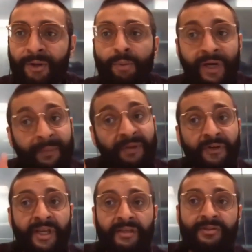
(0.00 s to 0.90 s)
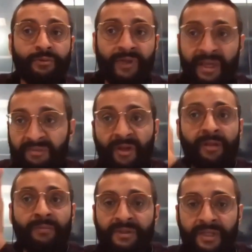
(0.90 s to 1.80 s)
programming for kids through game
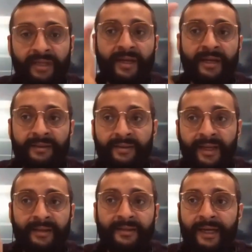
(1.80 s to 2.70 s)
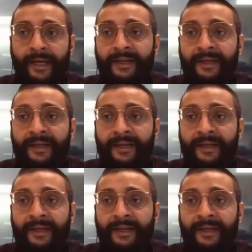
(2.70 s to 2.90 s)
development and